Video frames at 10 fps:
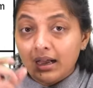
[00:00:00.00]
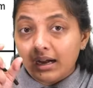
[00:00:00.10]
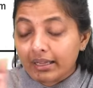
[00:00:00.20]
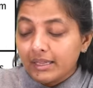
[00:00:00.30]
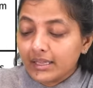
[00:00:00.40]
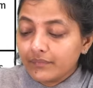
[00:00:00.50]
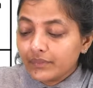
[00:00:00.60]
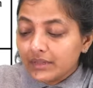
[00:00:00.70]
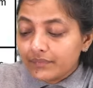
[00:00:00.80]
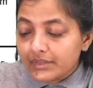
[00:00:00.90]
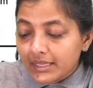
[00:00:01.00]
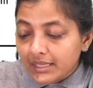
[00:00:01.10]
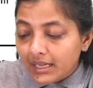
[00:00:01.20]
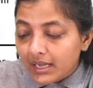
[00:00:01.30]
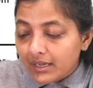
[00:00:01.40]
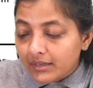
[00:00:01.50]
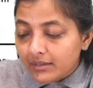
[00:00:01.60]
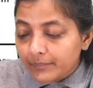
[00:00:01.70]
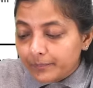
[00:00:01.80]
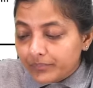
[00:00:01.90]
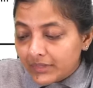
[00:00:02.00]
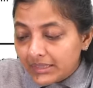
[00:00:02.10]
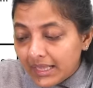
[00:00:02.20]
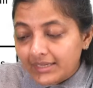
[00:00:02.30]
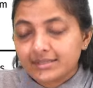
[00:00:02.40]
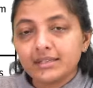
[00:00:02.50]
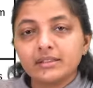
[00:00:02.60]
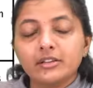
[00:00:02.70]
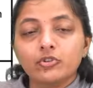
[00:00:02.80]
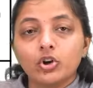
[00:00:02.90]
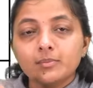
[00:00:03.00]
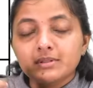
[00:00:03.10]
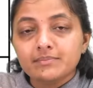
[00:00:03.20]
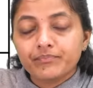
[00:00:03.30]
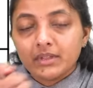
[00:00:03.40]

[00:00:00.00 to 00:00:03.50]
Again, they are laxing the norms